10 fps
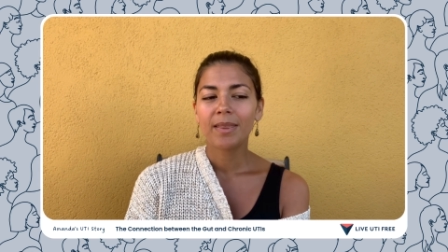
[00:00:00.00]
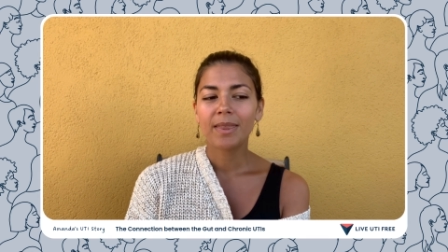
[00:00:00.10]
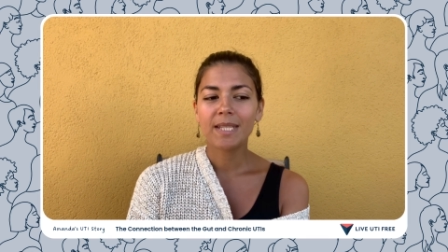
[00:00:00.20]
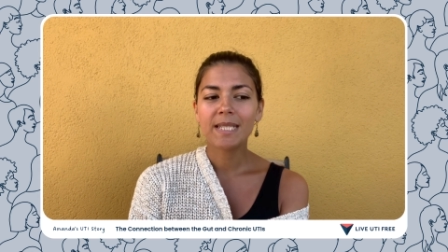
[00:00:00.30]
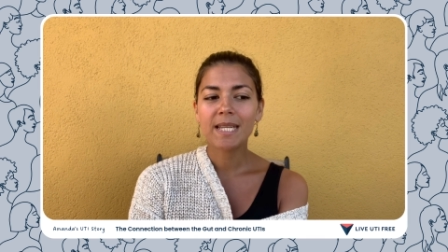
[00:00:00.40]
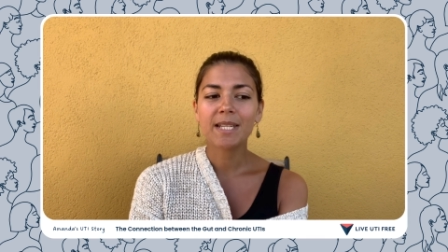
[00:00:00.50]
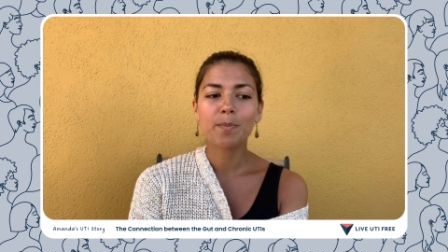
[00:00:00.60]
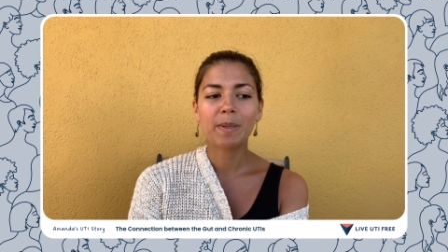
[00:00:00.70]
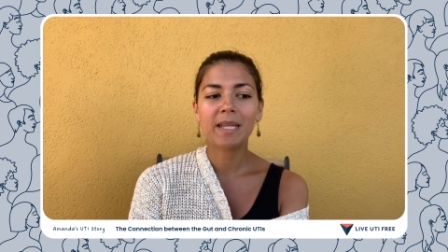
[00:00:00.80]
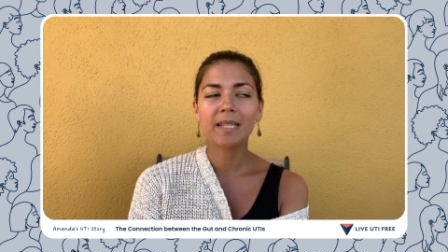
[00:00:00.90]
This has
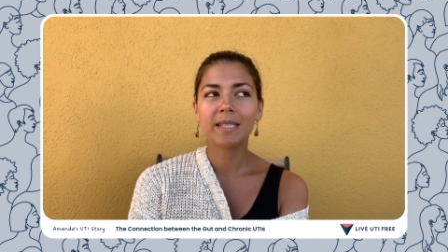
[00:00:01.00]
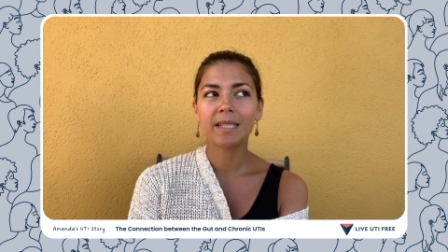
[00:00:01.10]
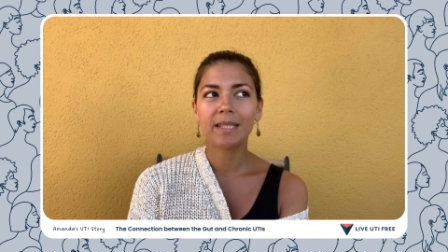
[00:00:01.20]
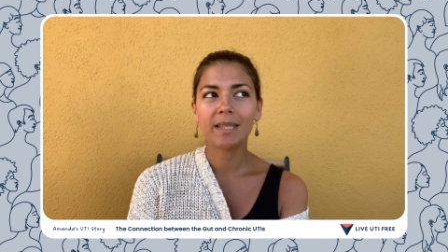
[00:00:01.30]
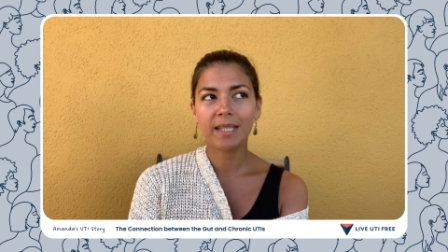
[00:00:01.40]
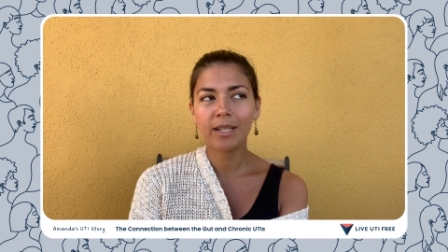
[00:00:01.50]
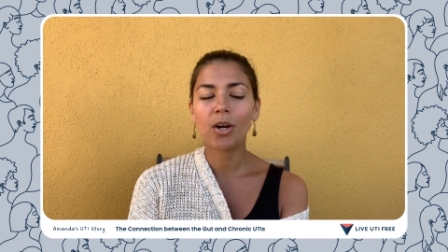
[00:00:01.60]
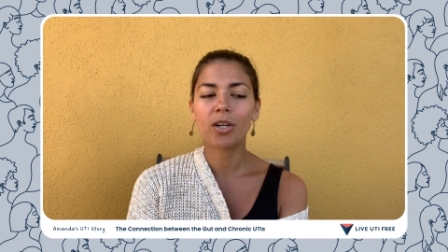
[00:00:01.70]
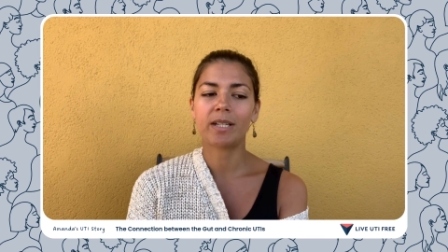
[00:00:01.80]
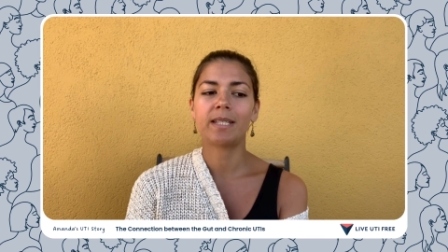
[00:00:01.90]
been the
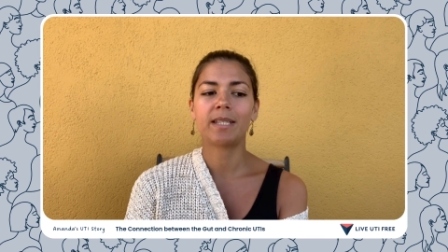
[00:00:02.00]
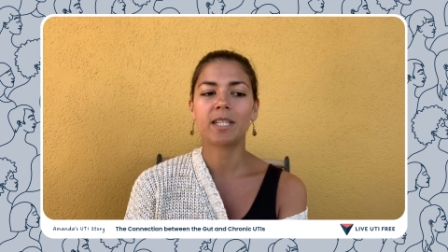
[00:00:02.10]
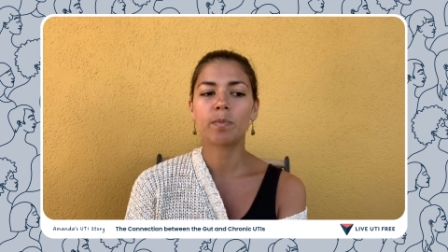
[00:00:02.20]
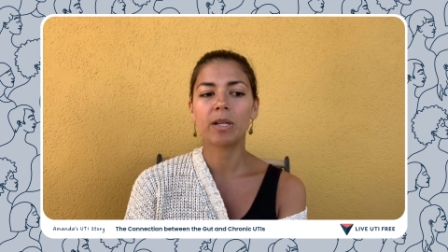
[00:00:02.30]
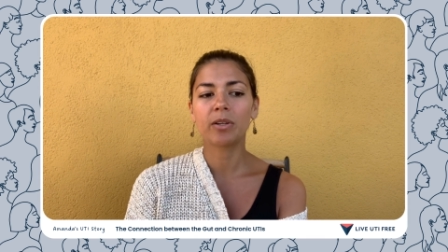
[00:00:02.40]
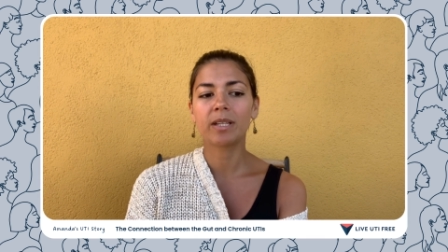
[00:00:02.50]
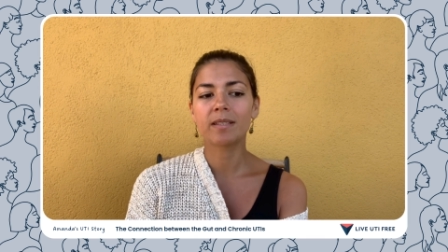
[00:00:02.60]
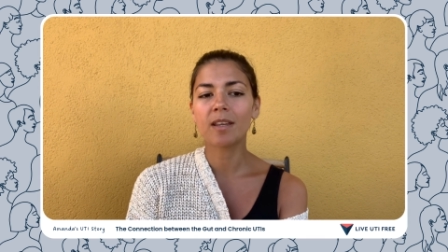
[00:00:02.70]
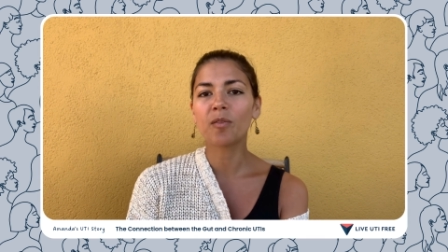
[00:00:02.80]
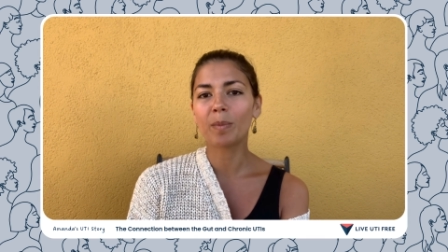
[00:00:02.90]
hardest experience
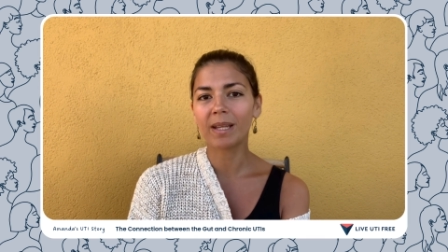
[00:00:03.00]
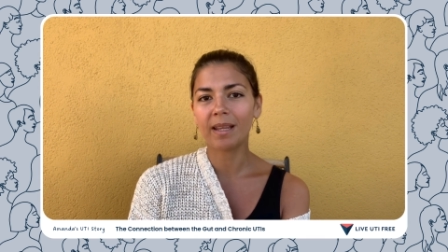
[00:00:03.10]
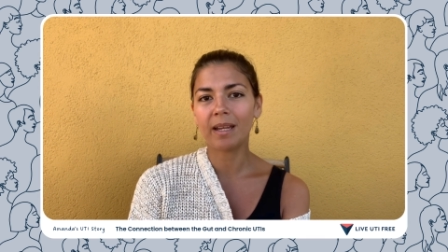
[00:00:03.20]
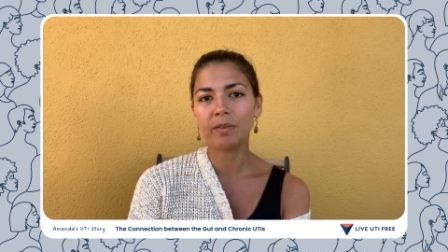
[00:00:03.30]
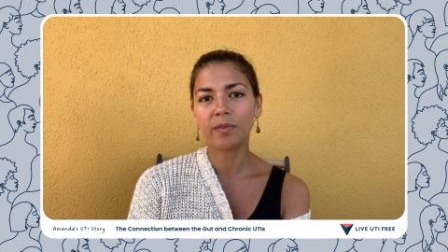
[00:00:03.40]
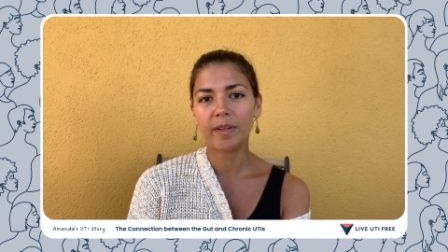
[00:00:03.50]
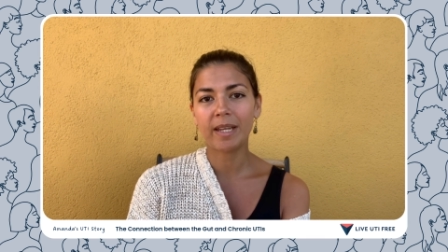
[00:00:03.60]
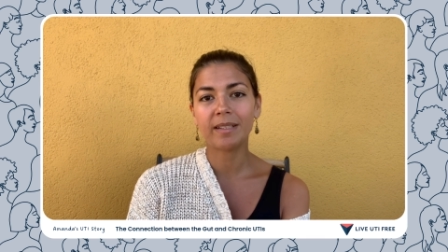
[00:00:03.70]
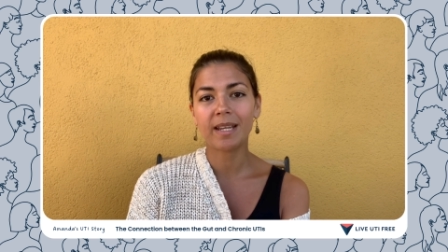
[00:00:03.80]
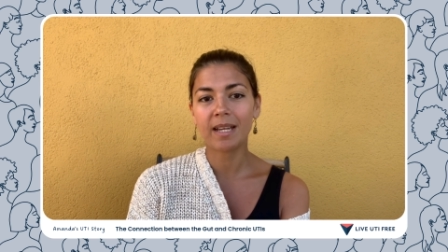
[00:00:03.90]
of my life
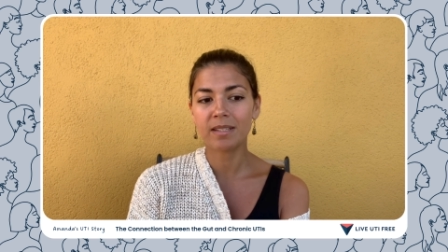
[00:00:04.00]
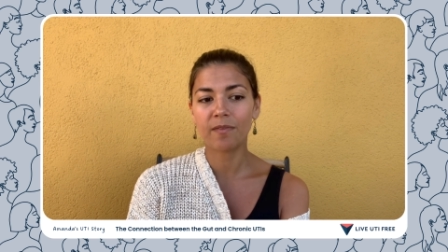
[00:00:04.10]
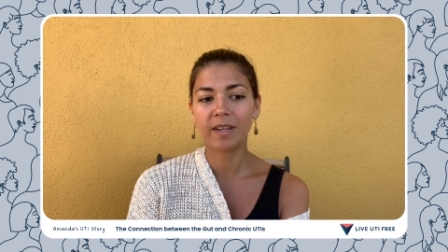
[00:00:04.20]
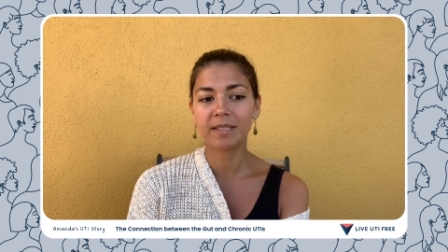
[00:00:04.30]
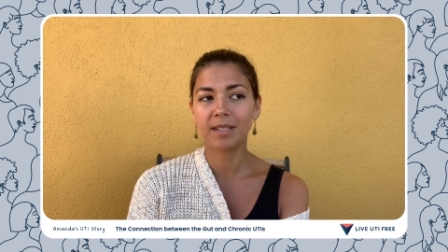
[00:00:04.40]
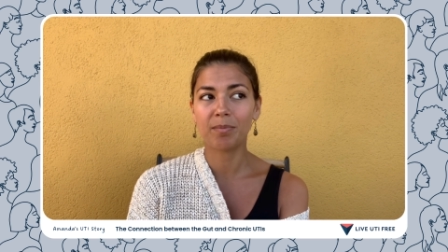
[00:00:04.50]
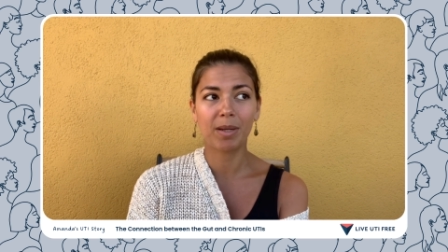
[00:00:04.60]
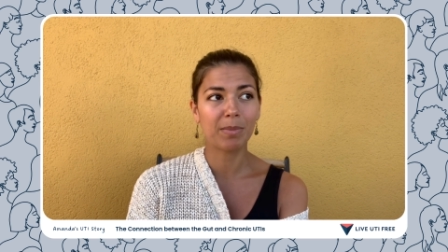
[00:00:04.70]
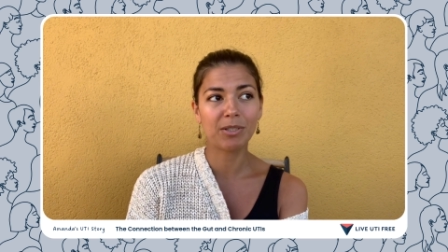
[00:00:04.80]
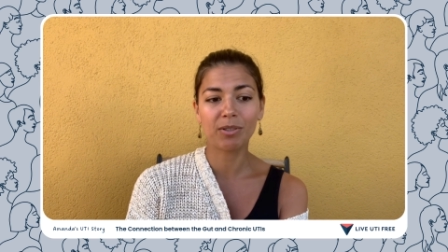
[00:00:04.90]
and has affected my
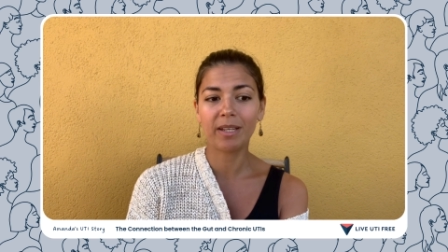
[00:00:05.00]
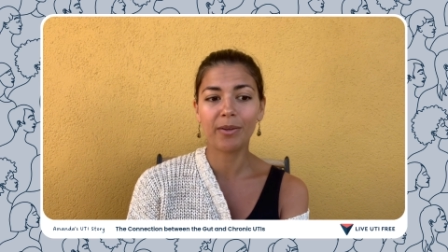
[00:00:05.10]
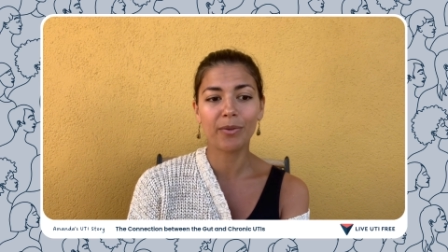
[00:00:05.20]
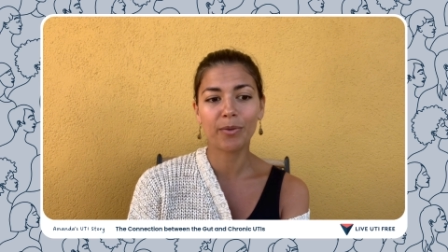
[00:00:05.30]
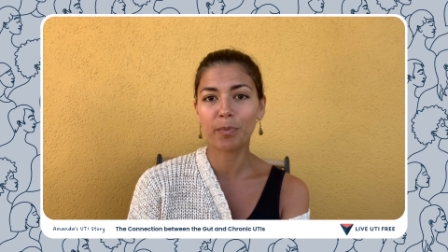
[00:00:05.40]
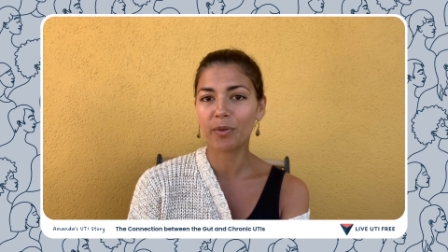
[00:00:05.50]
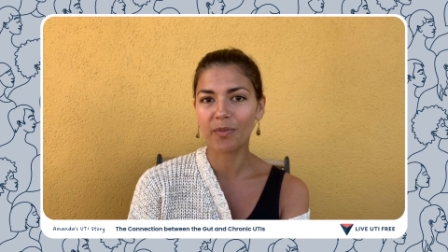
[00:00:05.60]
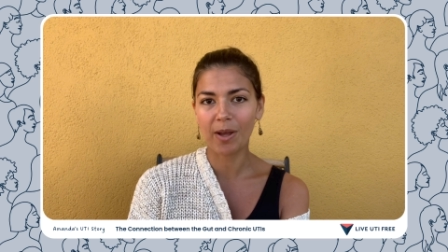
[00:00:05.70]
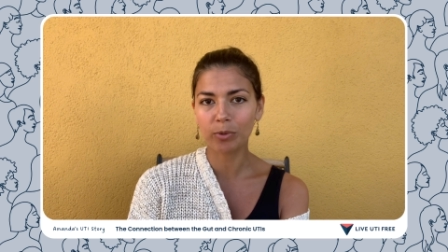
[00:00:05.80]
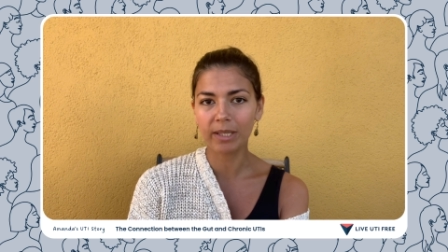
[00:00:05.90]
mental health
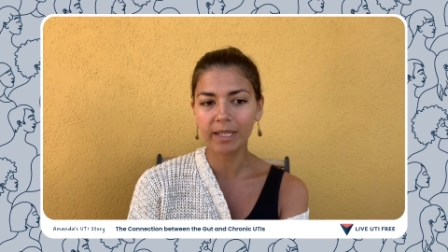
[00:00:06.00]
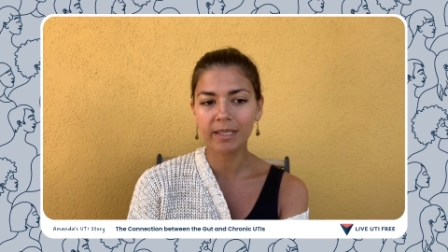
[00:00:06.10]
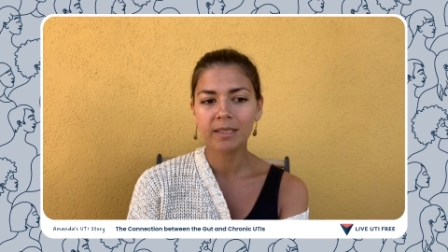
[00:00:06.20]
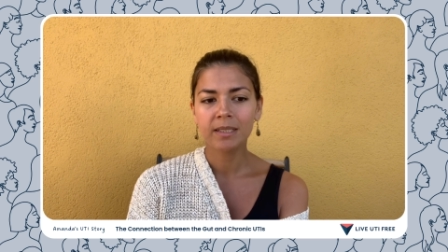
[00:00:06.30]
profoundly.